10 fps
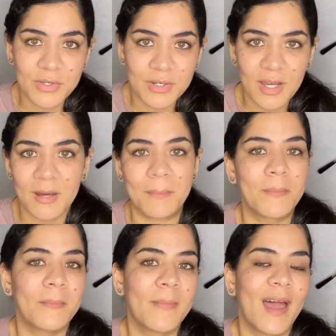Fill your
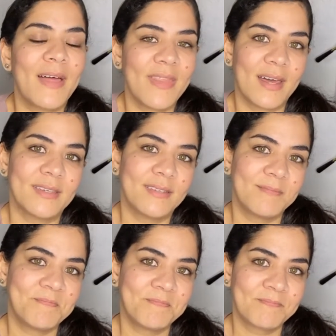cup, and then
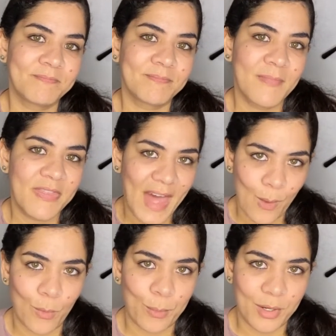
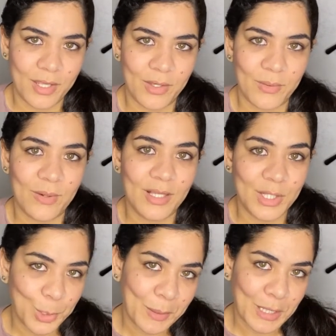that will bring you
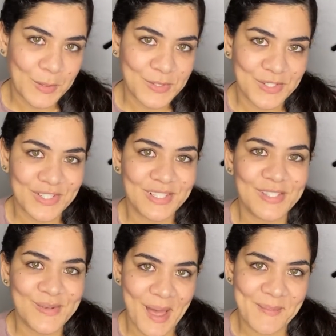a little bit closer
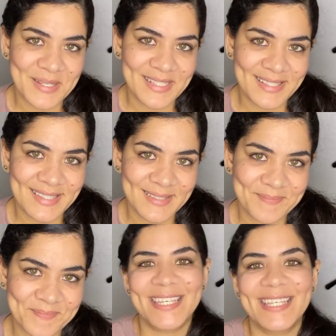to happiness.
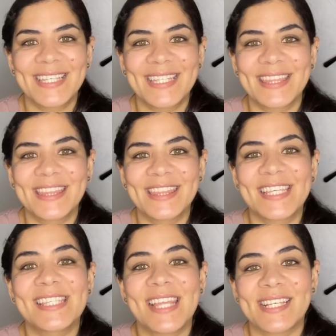
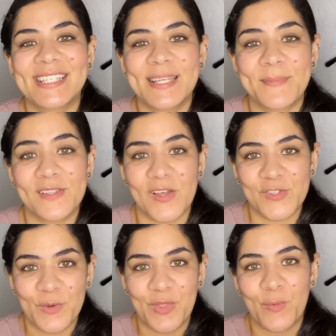This next tip is
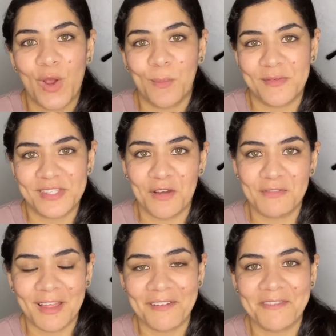also in the realm of
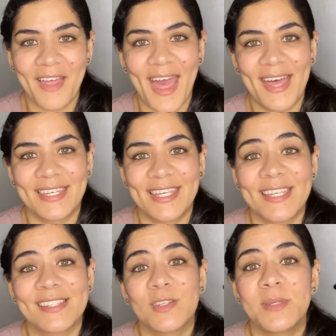self-love, and
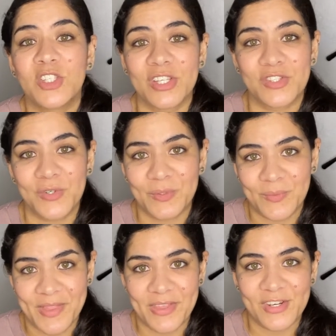it is to be gentle
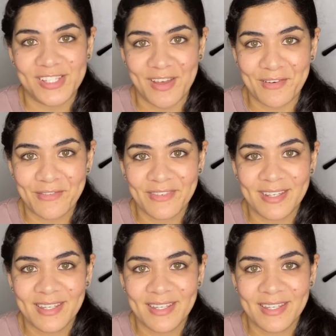with yourself.